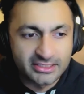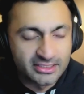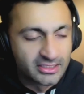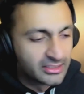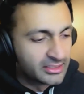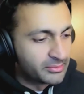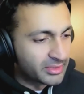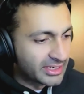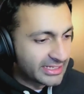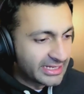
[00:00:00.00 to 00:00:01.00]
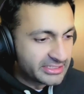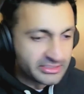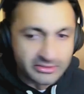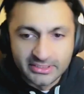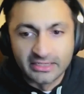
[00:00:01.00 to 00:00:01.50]
but I
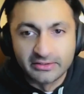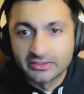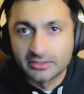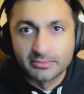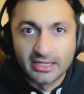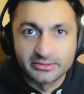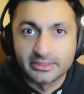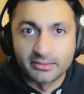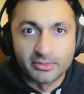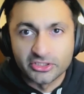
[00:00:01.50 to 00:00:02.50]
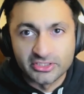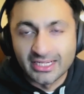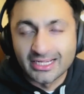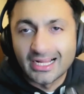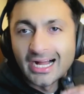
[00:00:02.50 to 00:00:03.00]
guarantee you 10 years from now, as the commercials like,